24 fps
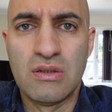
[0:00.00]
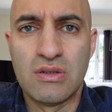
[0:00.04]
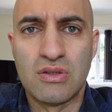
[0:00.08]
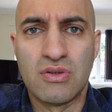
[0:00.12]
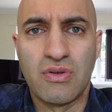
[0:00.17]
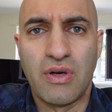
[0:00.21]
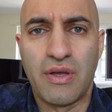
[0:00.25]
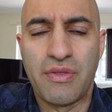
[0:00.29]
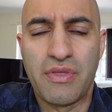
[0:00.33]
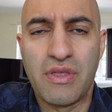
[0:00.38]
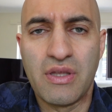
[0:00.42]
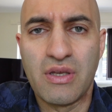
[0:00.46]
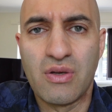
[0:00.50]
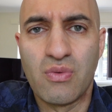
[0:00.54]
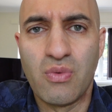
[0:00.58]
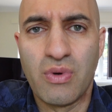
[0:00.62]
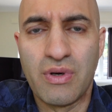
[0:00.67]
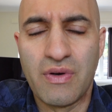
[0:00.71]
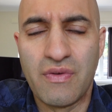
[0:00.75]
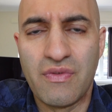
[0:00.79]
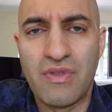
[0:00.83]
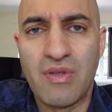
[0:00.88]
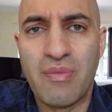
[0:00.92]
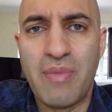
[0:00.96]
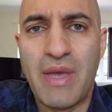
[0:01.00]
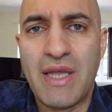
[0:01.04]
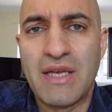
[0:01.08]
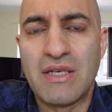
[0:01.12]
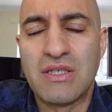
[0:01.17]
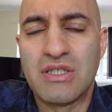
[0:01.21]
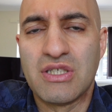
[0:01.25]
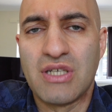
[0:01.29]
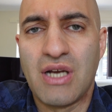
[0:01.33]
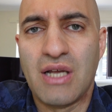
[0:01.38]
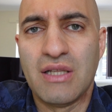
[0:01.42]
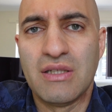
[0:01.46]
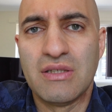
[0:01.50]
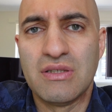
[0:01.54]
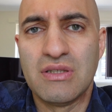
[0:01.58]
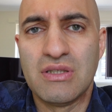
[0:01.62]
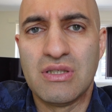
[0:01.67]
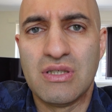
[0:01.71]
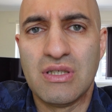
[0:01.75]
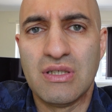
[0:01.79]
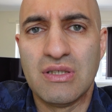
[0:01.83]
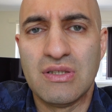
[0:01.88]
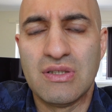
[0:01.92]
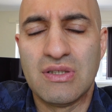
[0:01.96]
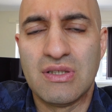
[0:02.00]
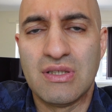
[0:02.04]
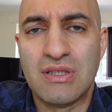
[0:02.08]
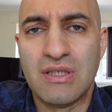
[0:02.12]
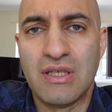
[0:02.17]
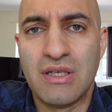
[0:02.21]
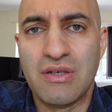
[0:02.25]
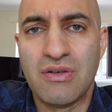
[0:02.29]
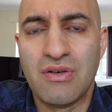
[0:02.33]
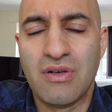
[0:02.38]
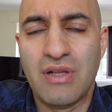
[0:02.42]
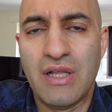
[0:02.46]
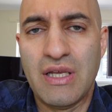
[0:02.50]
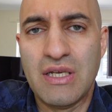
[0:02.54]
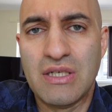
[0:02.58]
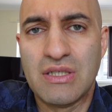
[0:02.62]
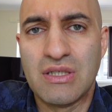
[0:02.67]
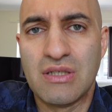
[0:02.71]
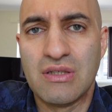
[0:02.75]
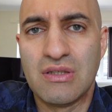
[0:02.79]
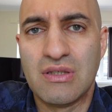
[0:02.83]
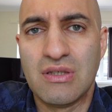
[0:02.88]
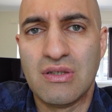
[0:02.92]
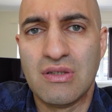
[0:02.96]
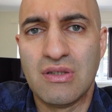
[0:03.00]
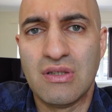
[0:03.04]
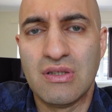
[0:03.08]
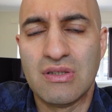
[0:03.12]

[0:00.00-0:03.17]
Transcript: So I think one of the main challenges in relation to